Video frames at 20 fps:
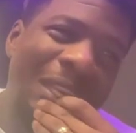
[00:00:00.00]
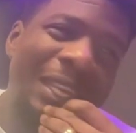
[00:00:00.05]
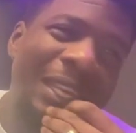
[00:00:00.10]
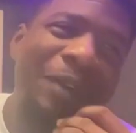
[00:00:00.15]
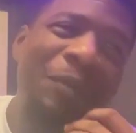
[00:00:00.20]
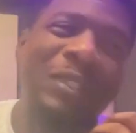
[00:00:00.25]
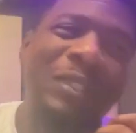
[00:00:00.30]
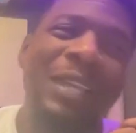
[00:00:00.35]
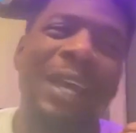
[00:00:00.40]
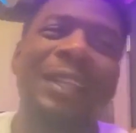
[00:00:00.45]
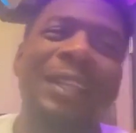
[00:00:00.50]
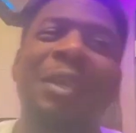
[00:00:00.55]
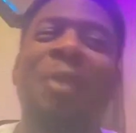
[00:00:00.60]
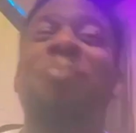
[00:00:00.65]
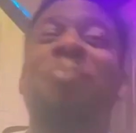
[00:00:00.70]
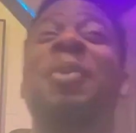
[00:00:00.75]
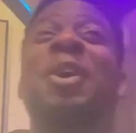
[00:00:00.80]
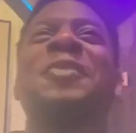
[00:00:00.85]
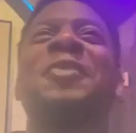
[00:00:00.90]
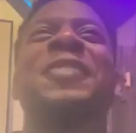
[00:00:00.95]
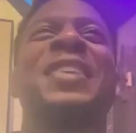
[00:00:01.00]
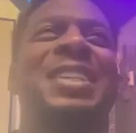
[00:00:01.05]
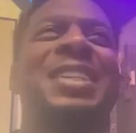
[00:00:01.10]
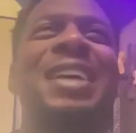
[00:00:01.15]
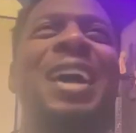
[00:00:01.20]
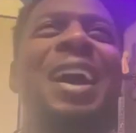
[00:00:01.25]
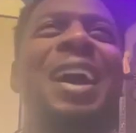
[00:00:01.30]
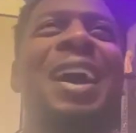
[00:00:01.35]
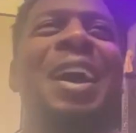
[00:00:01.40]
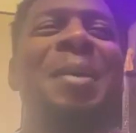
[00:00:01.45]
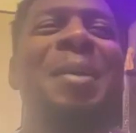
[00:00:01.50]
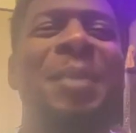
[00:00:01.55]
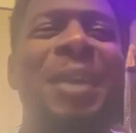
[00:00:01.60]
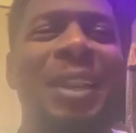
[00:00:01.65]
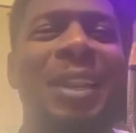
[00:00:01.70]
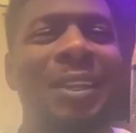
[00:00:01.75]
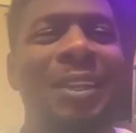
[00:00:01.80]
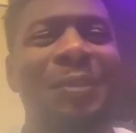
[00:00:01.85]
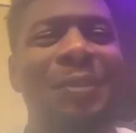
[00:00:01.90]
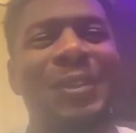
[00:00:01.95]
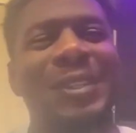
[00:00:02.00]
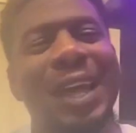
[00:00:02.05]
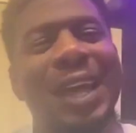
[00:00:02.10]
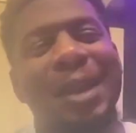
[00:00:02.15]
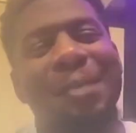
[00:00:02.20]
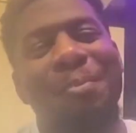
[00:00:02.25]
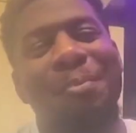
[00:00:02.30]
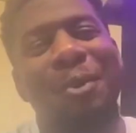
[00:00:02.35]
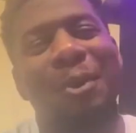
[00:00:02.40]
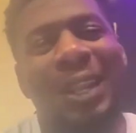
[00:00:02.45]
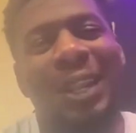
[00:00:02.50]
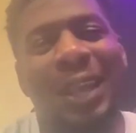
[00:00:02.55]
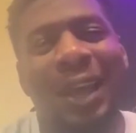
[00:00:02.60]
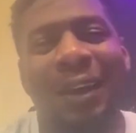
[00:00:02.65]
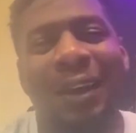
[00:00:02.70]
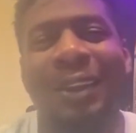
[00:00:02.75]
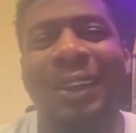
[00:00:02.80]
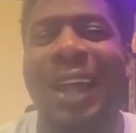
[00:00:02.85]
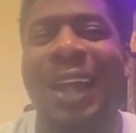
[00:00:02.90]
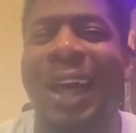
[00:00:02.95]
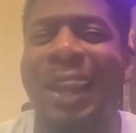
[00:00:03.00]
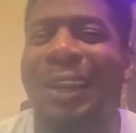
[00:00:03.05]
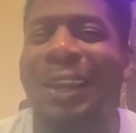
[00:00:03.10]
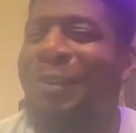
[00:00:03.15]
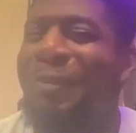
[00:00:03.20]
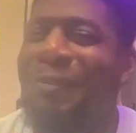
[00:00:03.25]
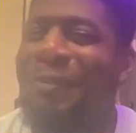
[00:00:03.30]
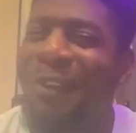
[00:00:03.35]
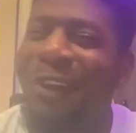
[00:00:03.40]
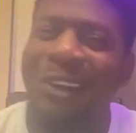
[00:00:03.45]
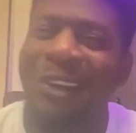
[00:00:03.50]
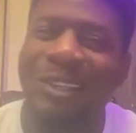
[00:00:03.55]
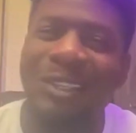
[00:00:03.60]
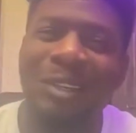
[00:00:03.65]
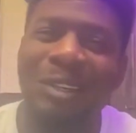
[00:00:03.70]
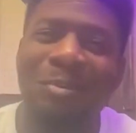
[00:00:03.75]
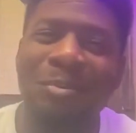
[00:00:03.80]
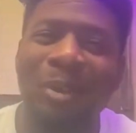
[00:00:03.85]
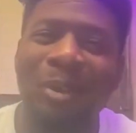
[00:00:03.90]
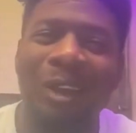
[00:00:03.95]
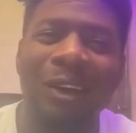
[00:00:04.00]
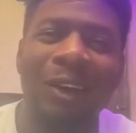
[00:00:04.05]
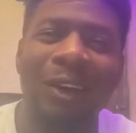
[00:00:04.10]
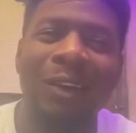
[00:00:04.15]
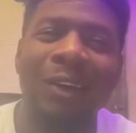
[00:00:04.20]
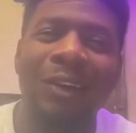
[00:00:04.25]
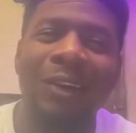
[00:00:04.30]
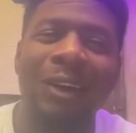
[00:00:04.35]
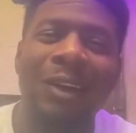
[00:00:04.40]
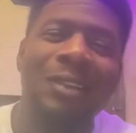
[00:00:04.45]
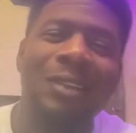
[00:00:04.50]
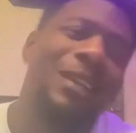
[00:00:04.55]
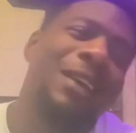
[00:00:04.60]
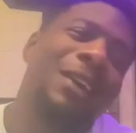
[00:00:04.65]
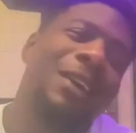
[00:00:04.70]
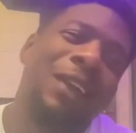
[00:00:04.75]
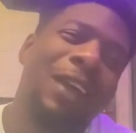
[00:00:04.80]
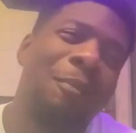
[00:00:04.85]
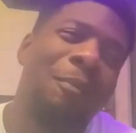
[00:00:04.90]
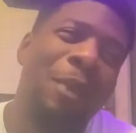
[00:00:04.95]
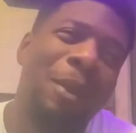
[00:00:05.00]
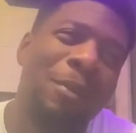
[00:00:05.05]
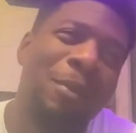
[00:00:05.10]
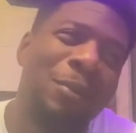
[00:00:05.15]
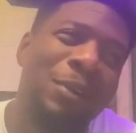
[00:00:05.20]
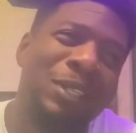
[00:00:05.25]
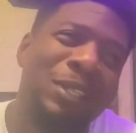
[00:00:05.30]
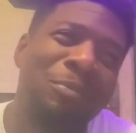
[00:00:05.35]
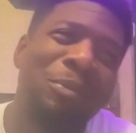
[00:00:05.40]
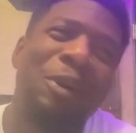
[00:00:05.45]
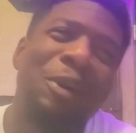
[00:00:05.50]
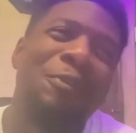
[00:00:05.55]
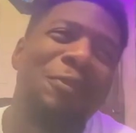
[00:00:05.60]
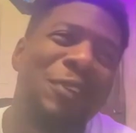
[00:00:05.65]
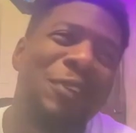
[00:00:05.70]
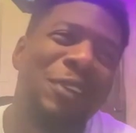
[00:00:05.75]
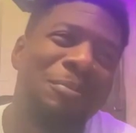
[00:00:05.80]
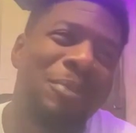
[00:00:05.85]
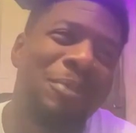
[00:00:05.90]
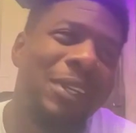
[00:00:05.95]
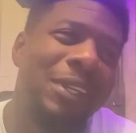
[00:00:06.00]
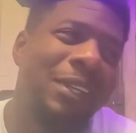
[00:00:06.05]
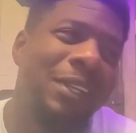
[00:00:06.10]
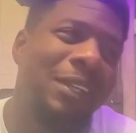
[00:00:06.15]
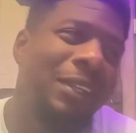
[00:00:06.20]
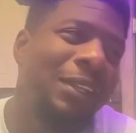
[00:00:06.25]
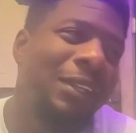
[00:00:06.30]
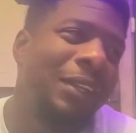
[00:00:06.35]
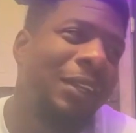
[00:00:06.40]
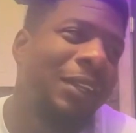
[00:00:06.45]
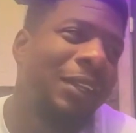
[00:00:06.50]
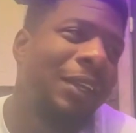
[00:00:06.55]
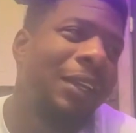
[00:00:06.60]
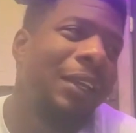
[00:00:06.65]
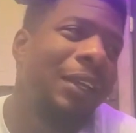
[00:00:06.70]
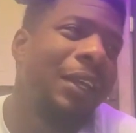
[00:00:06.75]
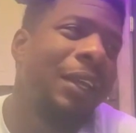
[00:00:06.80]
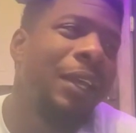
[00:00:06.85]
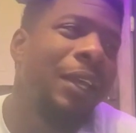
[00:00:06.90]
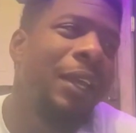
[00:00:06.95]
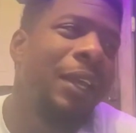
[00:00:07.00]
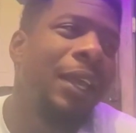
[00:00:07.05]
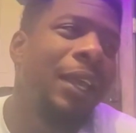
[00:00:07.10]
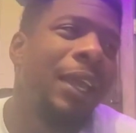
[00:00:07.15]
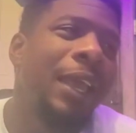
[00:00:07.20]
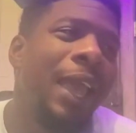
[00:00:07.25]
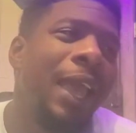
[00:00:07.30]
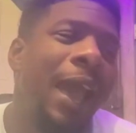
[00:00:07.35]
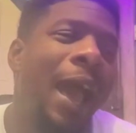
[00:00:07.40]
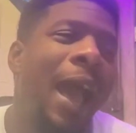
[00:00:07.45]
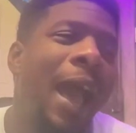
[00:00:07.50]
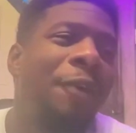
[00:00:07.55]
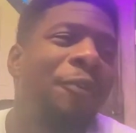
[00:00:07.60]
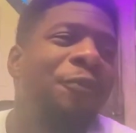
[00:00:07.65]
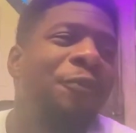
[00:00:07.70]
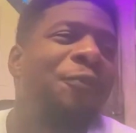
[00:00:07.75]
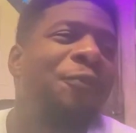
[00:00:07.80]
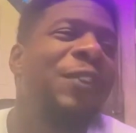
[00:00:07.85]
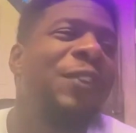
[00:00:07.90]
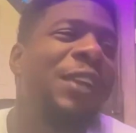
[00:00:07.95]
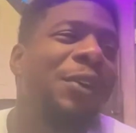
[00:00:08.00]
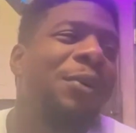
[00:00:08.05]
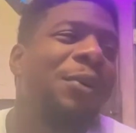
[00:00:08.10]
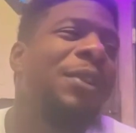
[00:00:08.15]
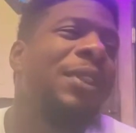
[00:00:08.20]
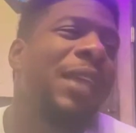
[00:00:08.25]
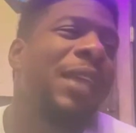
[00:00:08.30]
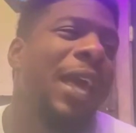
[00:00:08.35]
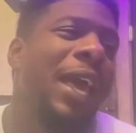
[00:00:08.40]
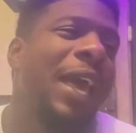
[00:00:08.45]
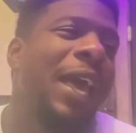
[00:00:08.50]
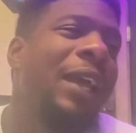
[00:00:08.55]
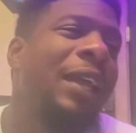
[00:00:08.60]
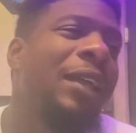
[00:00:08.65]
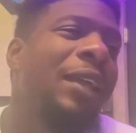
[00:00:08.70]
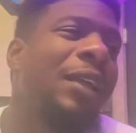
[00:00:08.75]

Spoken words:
it was like the perfect time, and he was like pointing out a lot of the flaws of the blog era, and I was like, okay, maybe it wasn't perfect, but I feel that